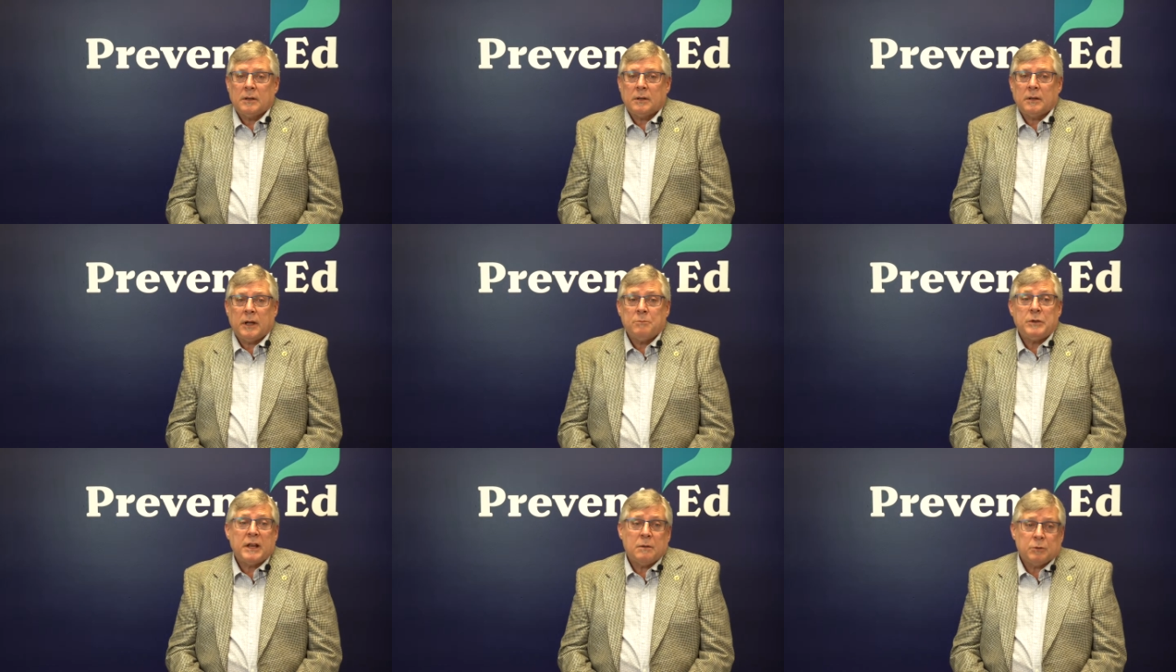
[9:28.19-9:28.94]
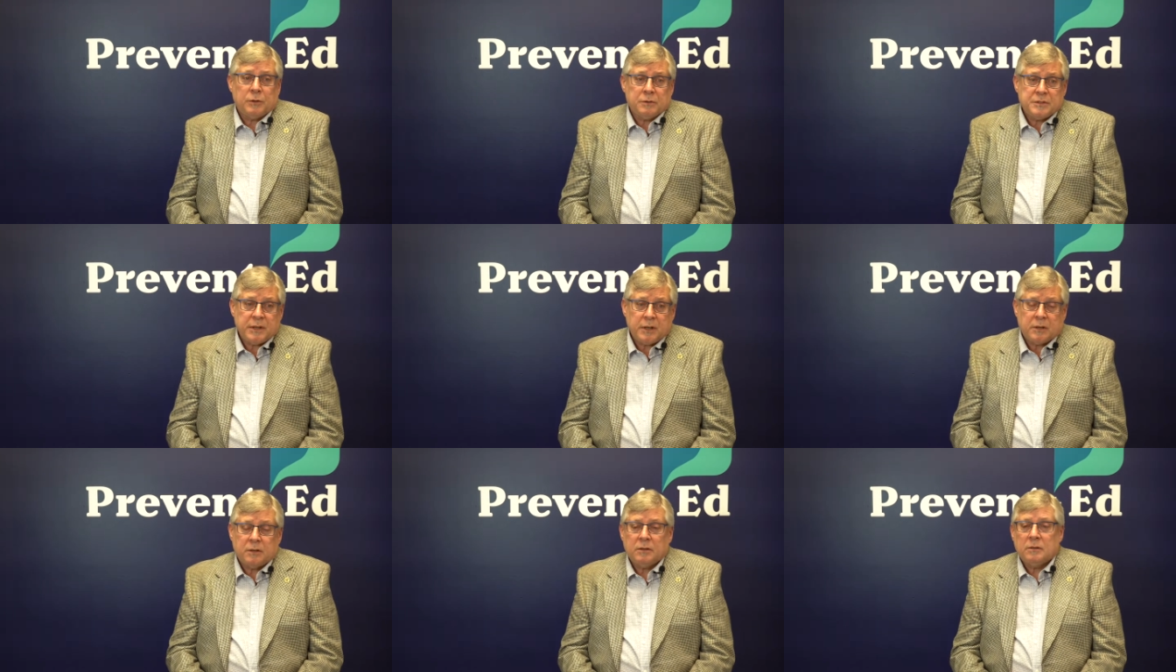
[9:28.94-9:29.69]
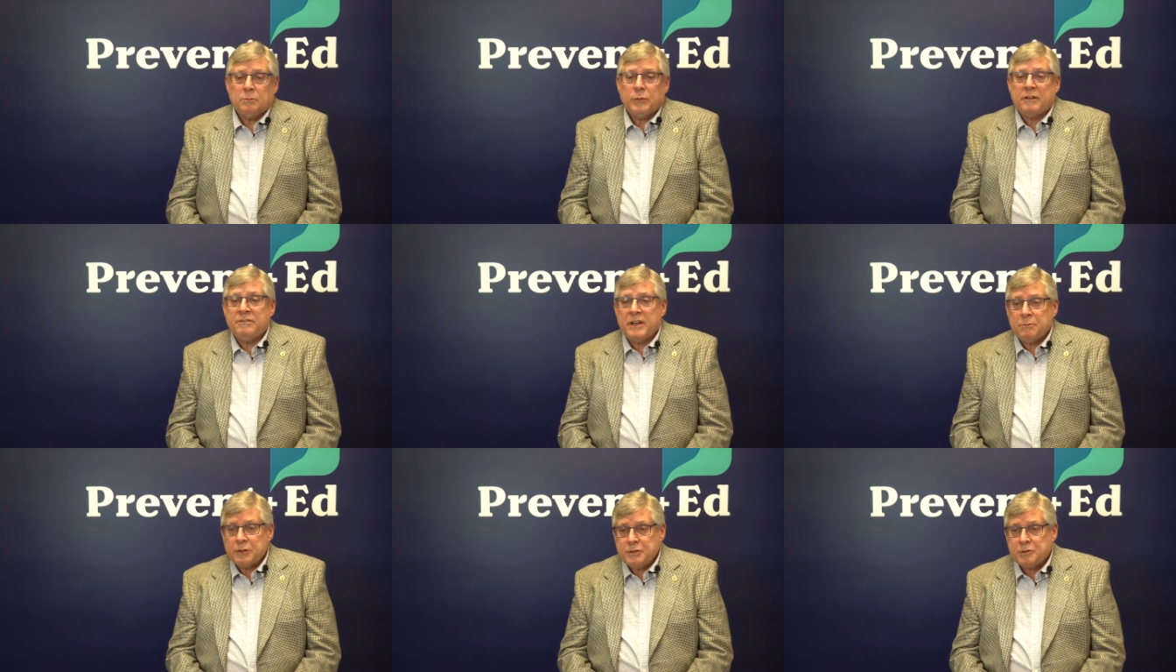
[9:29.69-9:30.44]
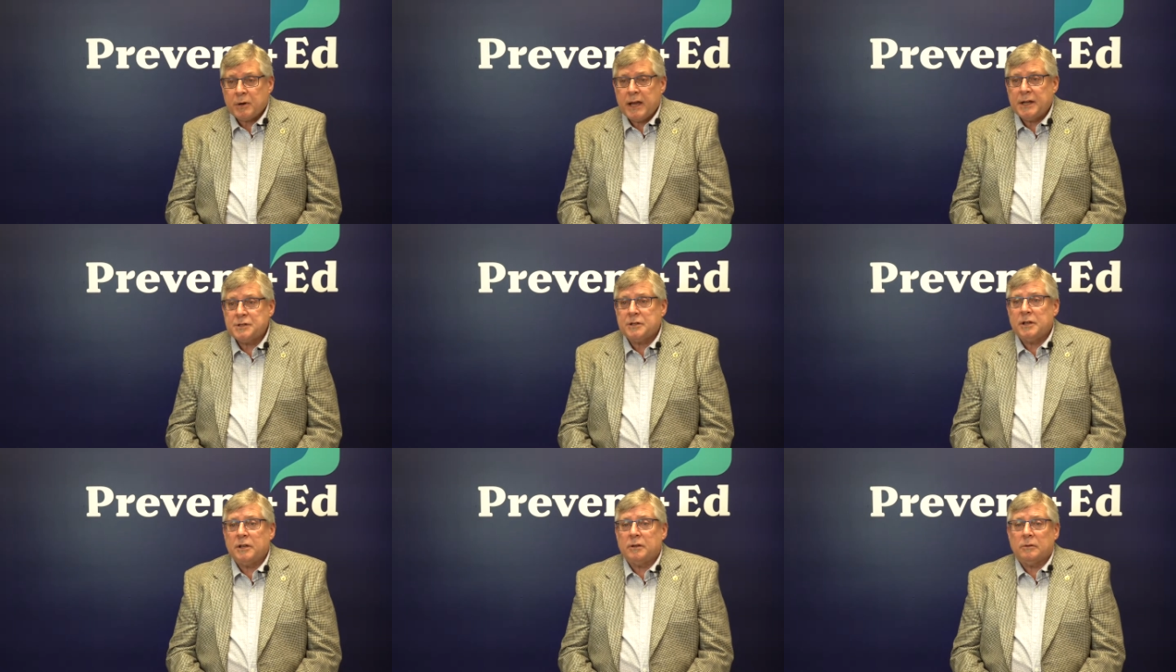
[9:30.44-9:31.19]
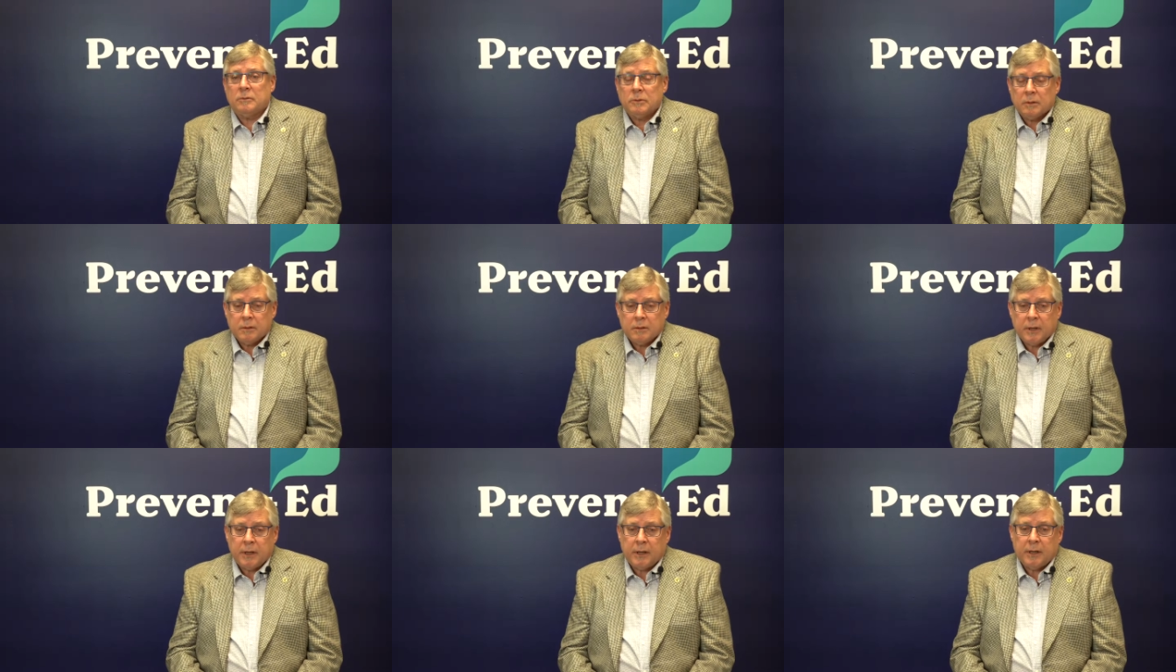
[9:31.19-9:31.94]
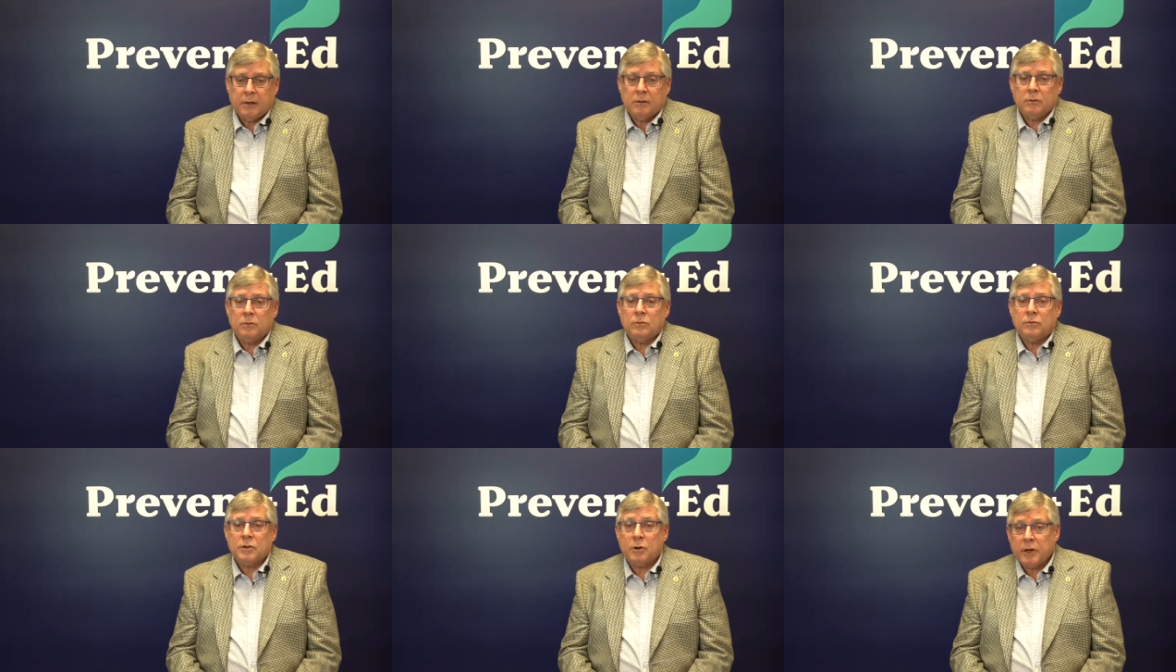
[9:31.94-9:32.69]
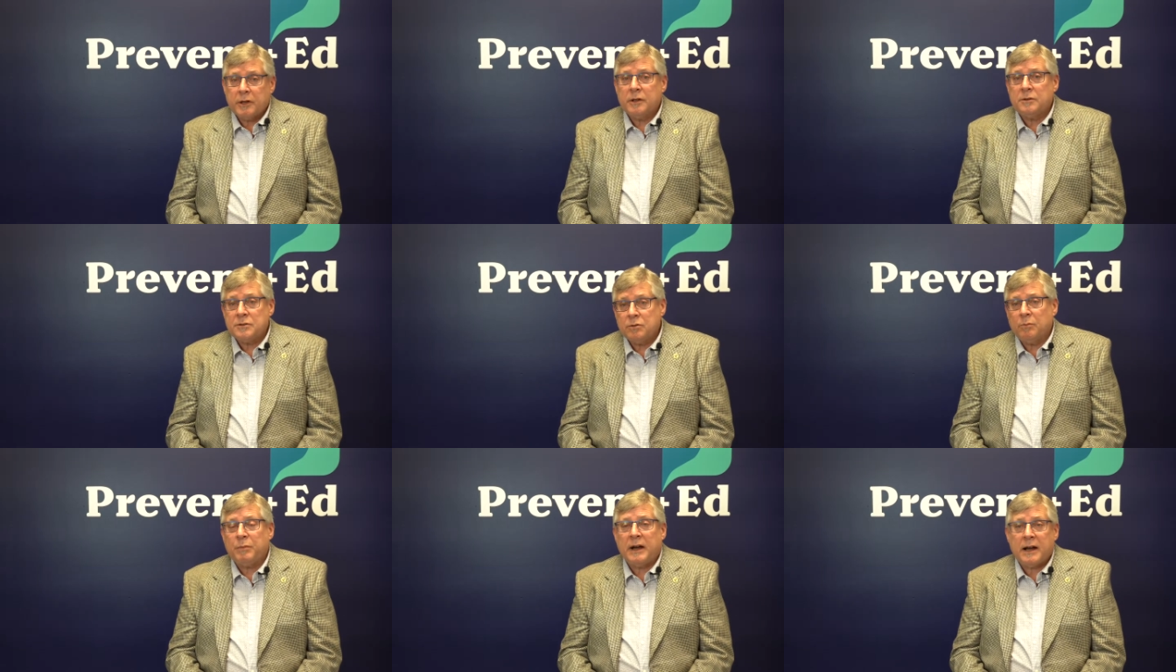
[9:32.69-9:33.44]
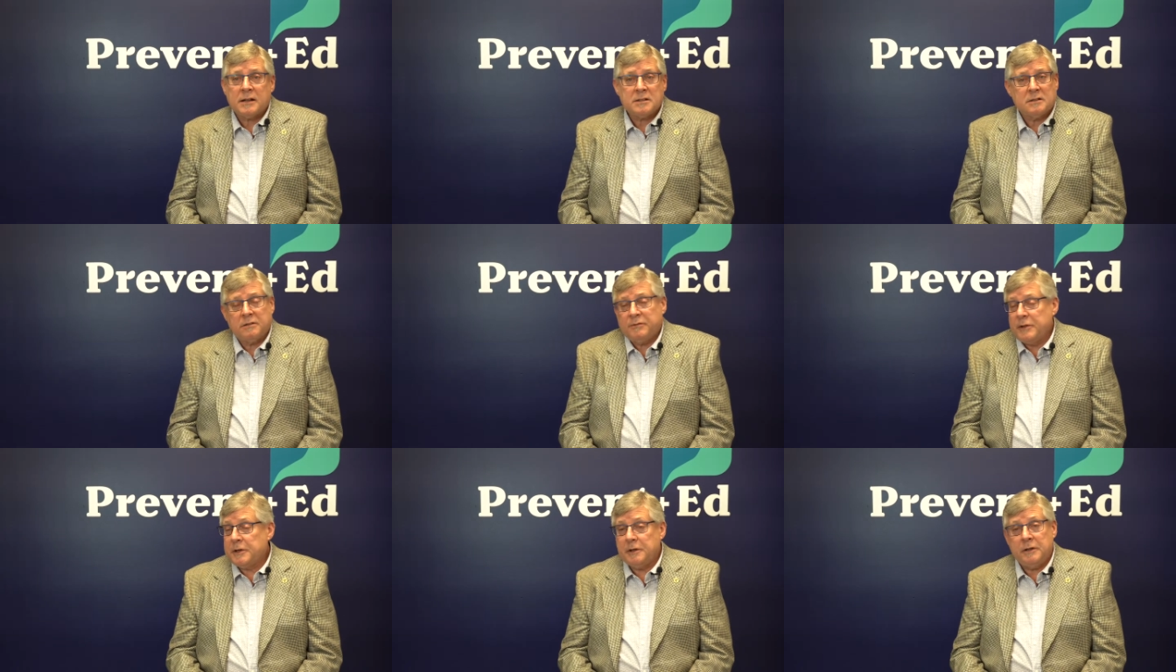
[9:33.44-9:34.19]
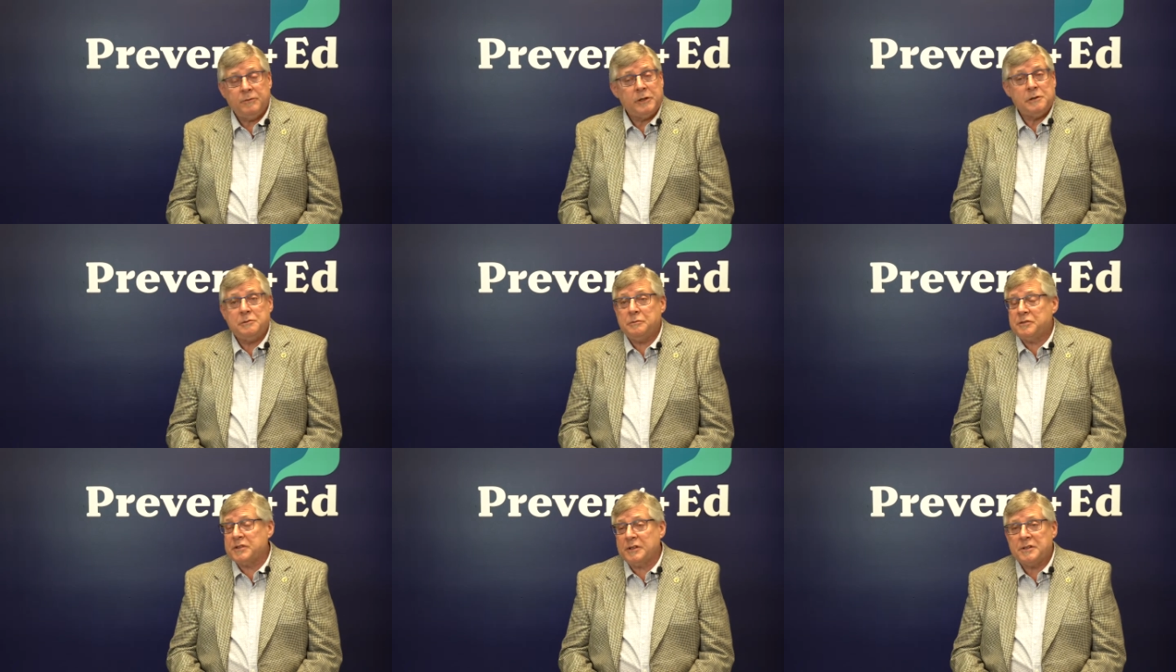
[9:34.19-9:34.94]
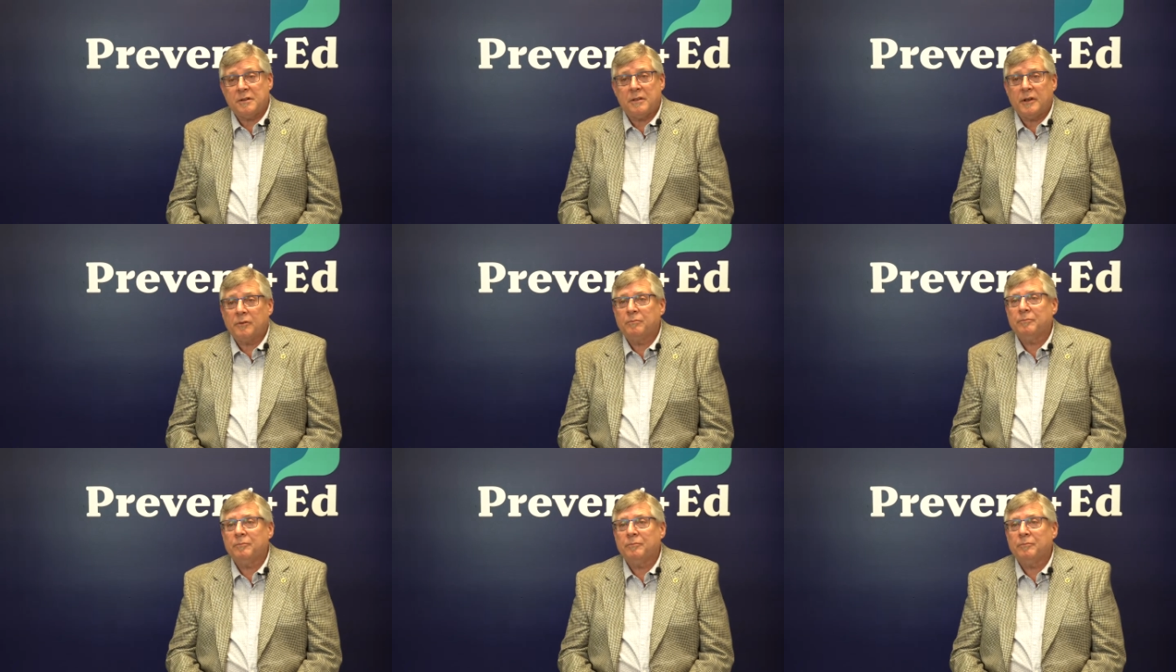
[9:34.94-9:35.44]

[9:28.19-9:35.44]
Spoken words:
I've been able to take my family's tragedy and turn it into a positive, if you can do such a thing.